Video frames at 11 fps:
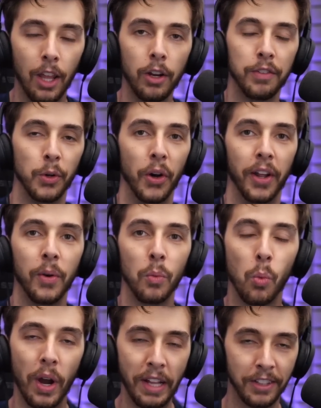everyone
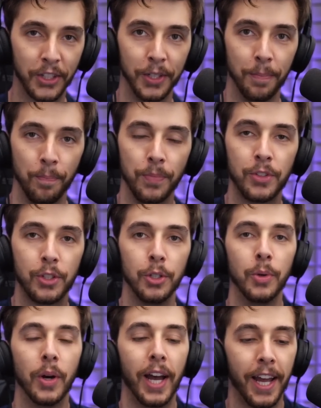and welcome
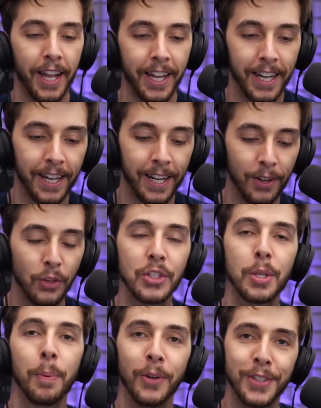to a uh,
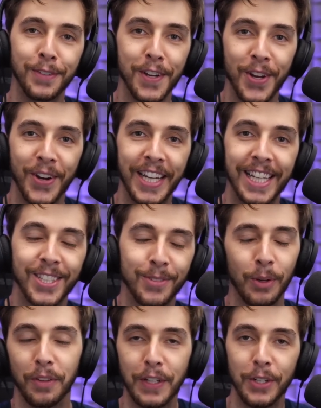disappointing video I guess.
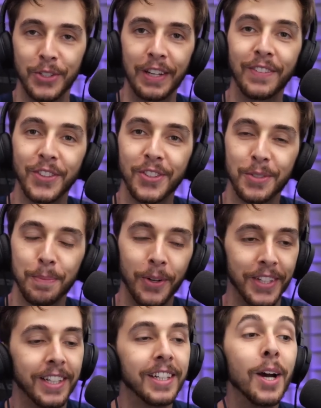Well the video itself is not
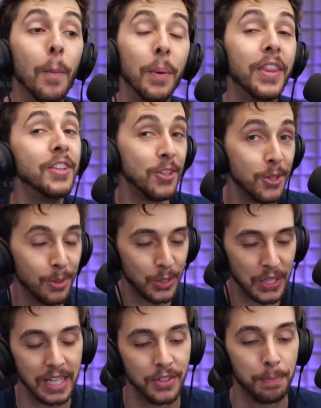disappointing but the
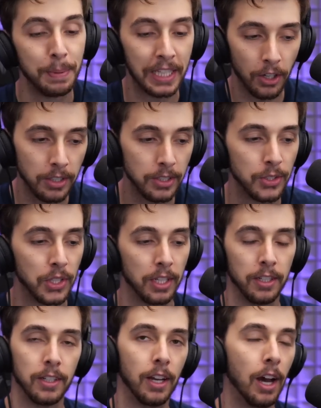news is because
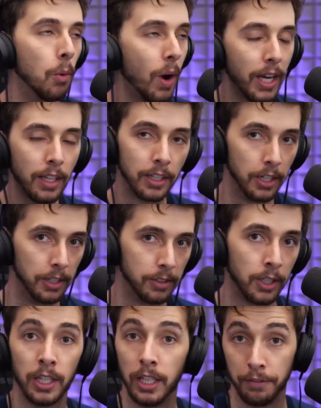a while ago
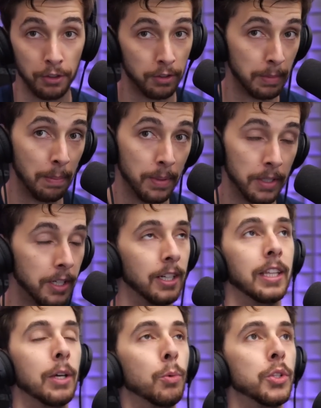if you remember
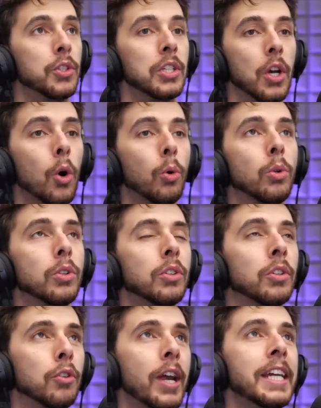there was this
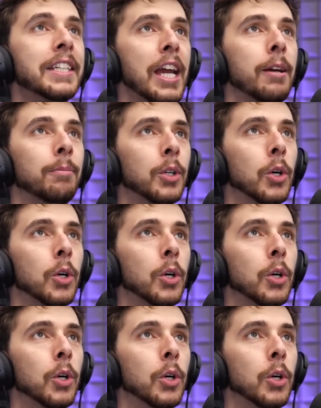old great game